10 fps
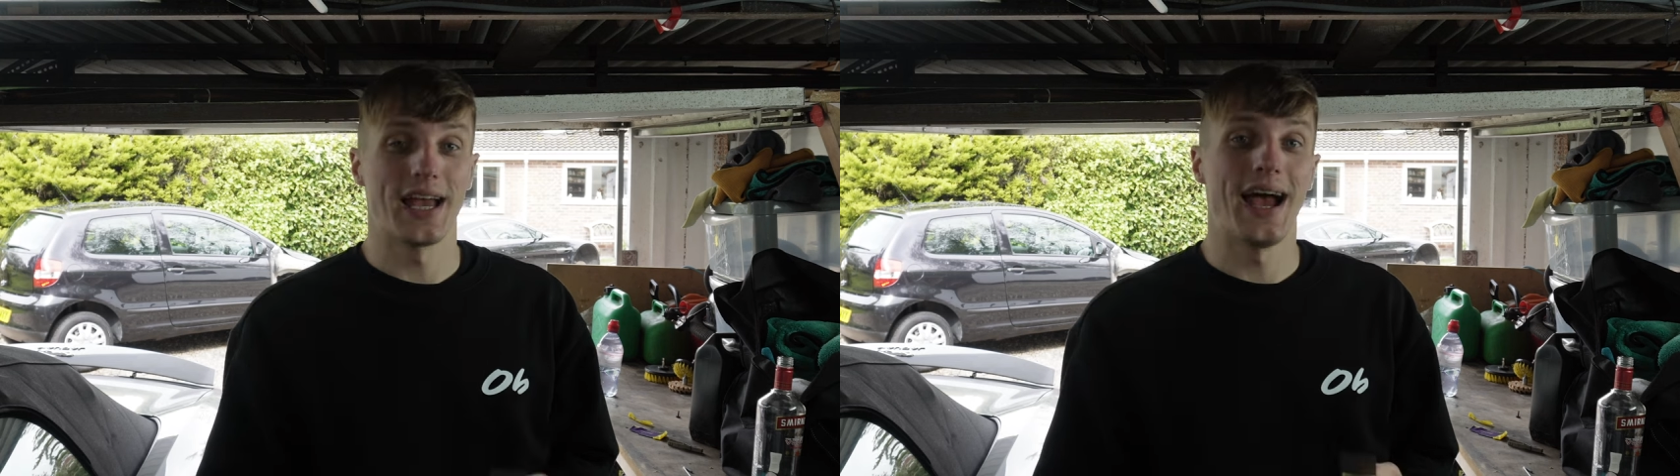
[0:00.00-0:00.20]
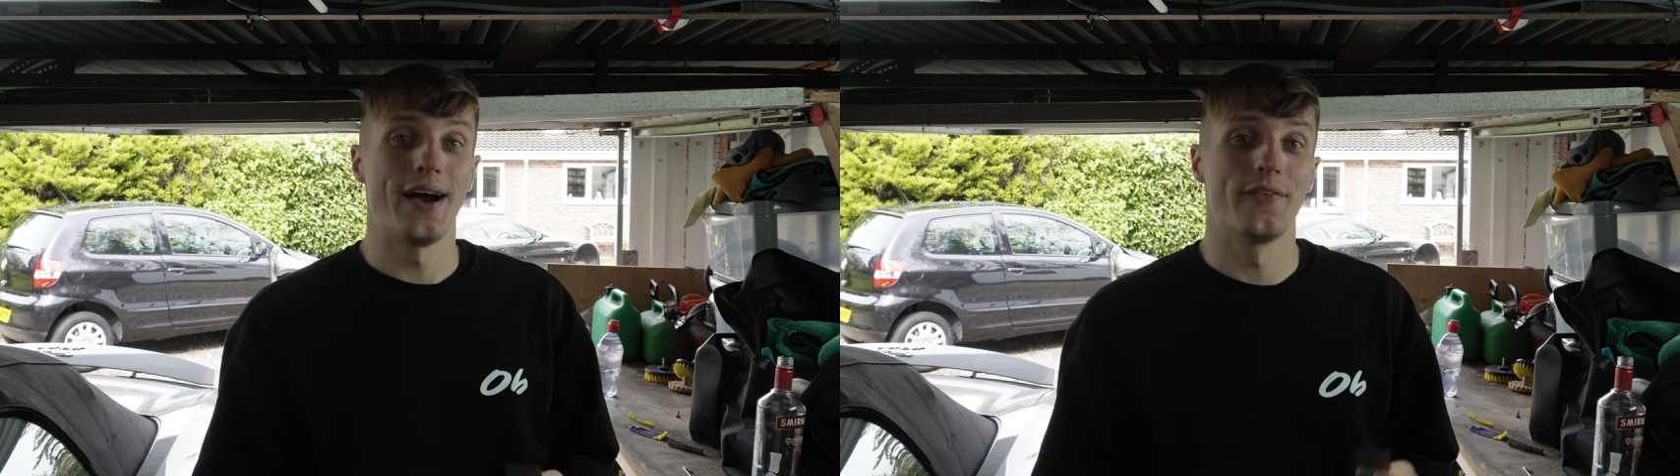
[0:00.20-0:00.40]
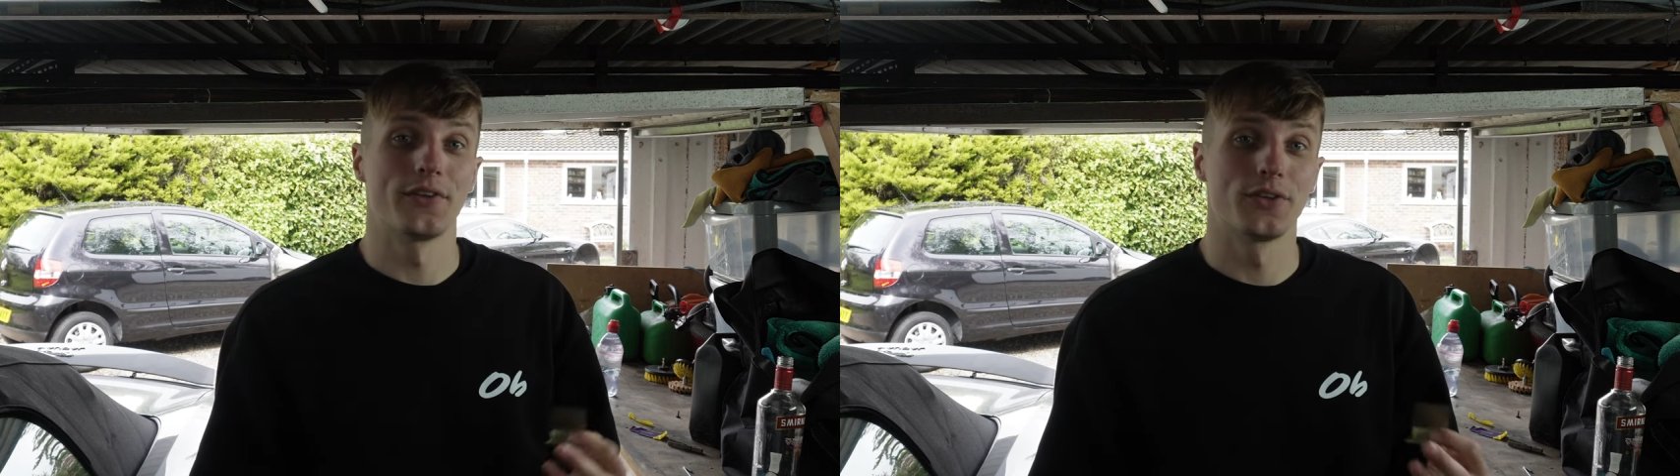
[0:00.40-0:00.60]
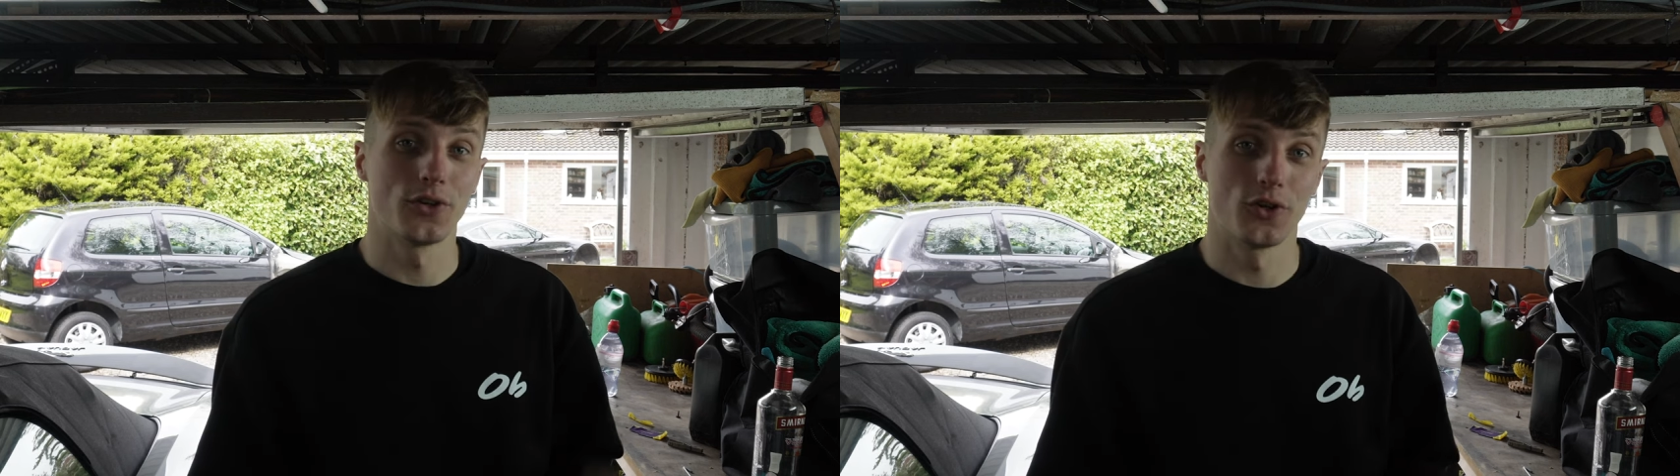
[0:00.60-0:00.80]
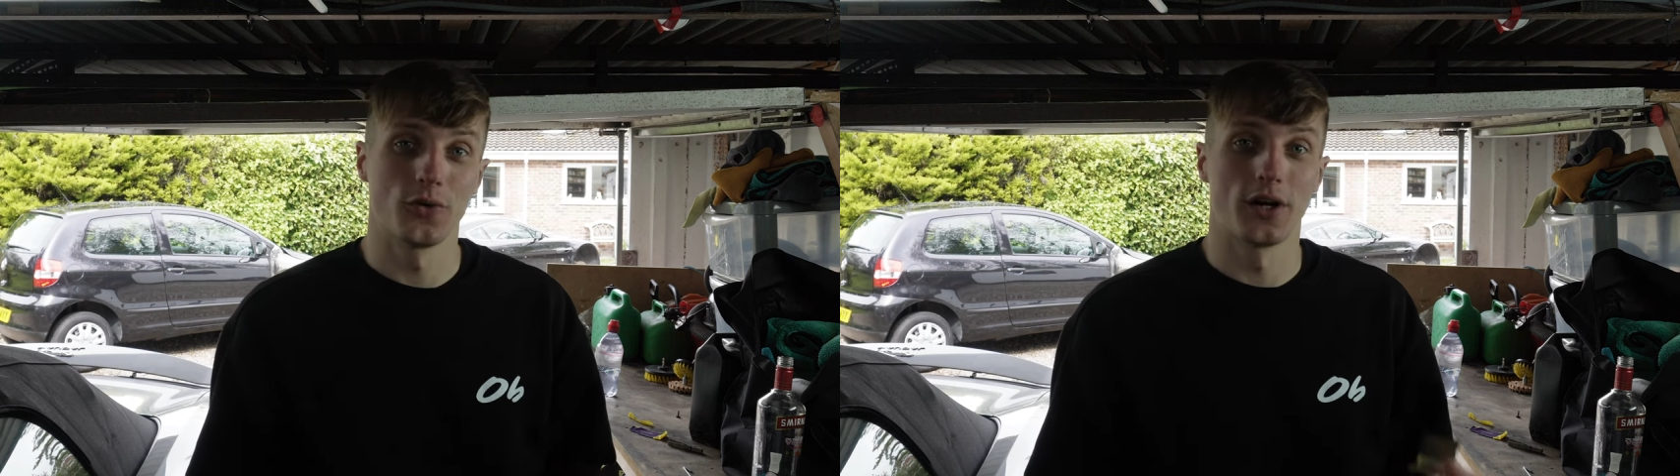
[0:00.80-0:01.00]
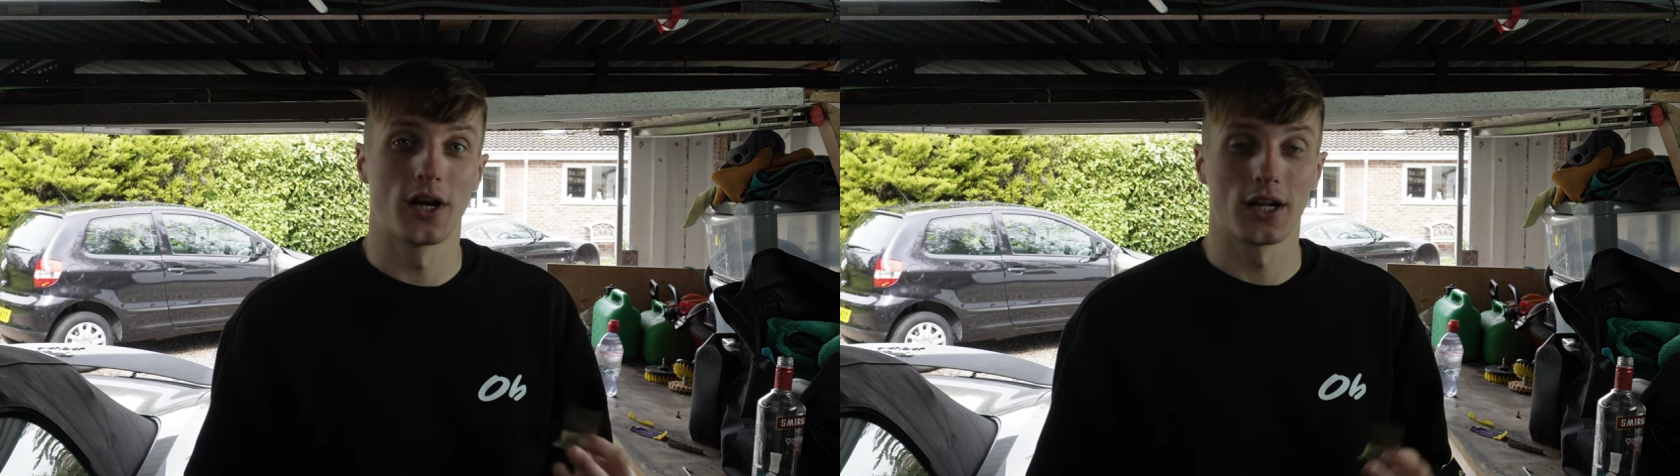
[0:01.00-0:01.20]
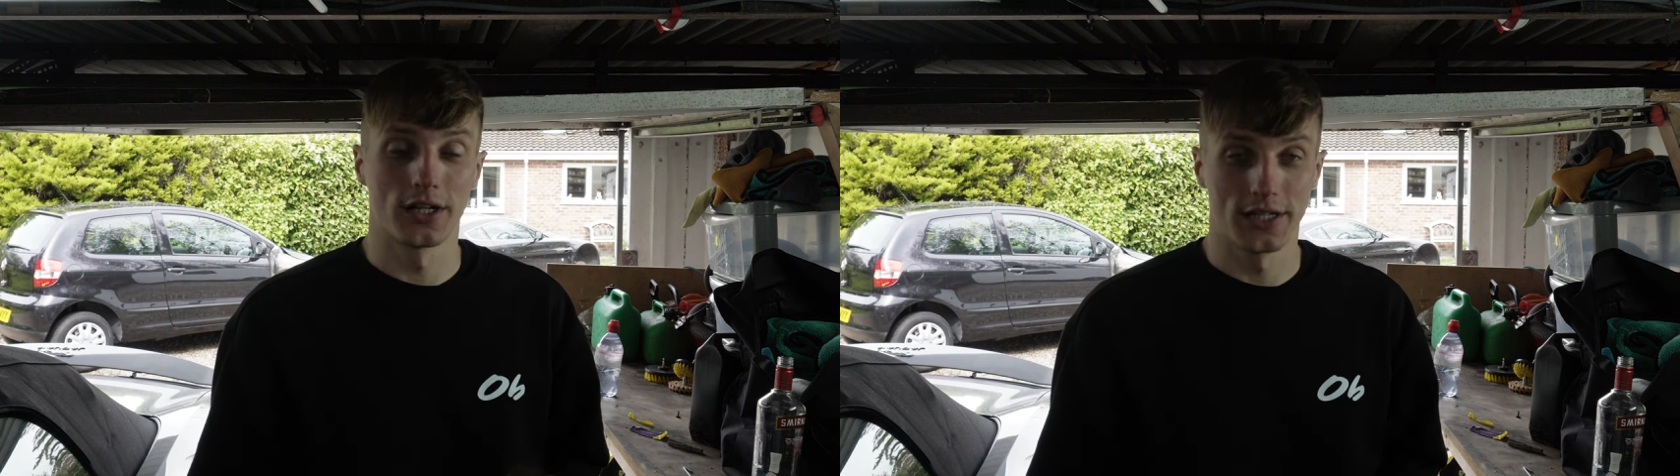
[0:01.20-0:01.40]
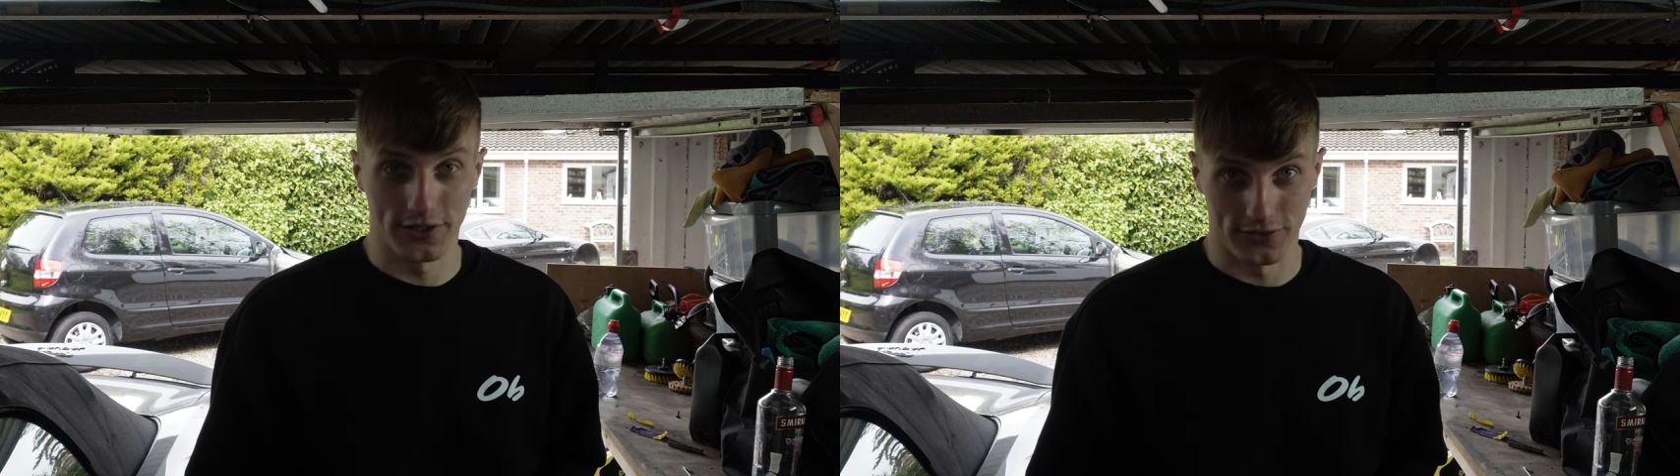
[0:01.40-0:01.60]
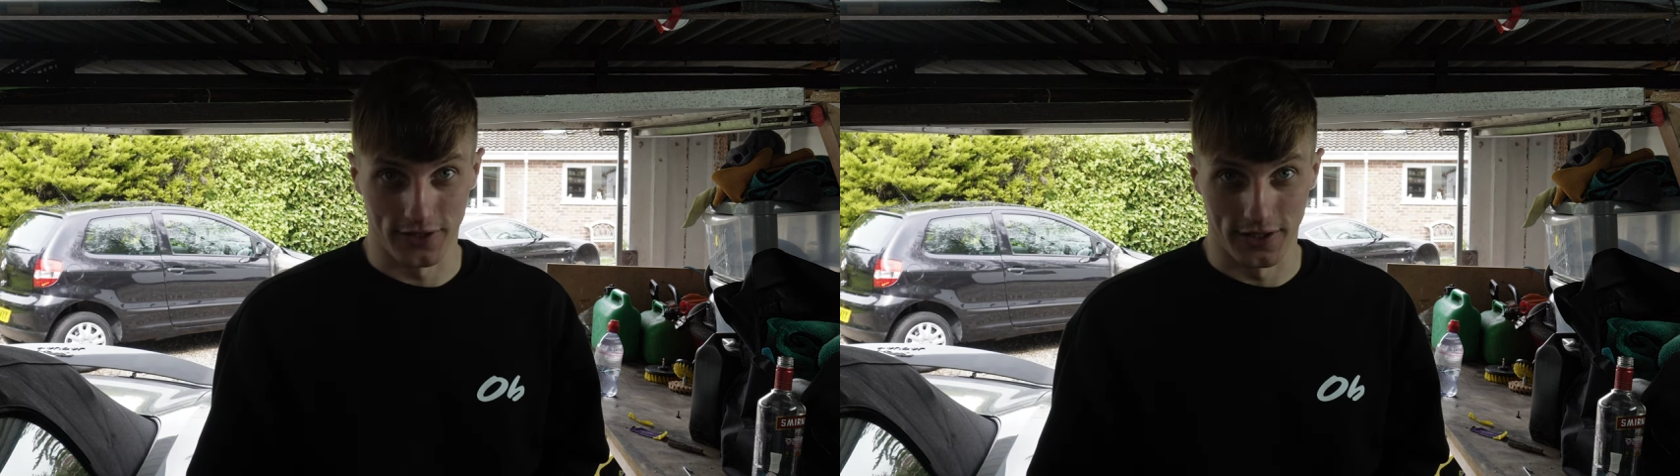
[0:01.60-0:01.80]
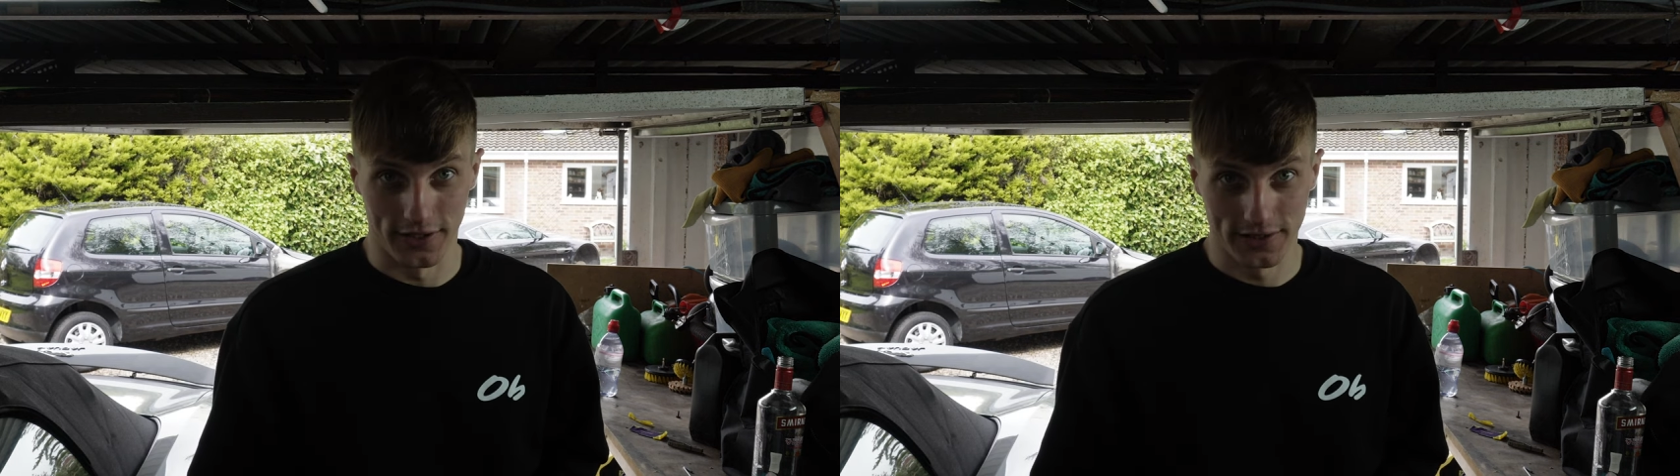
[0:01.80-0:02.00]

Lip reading: out of a newer cluster,